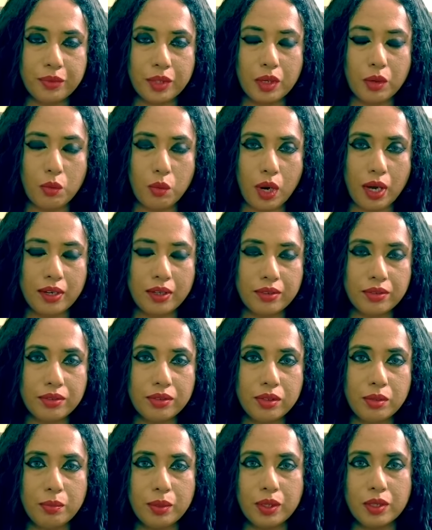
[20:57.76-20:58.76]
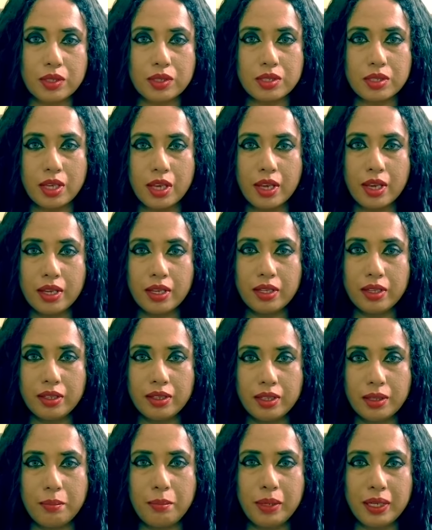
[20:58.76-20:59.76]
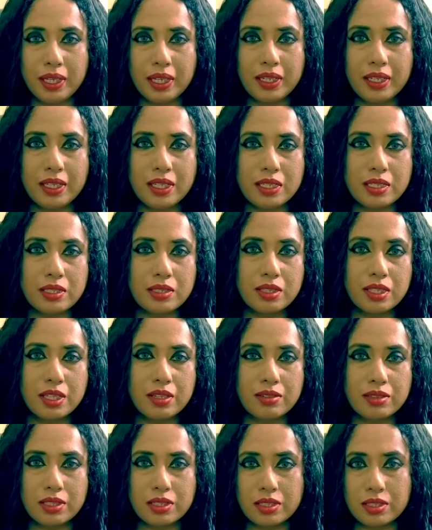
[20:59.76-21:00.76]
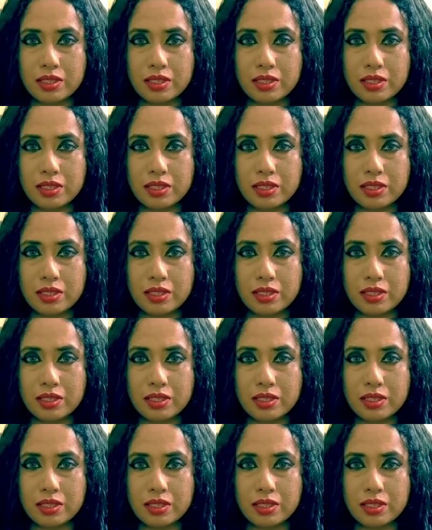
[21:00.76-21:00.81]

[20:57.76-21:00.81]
wonderful, because the bitterness gives us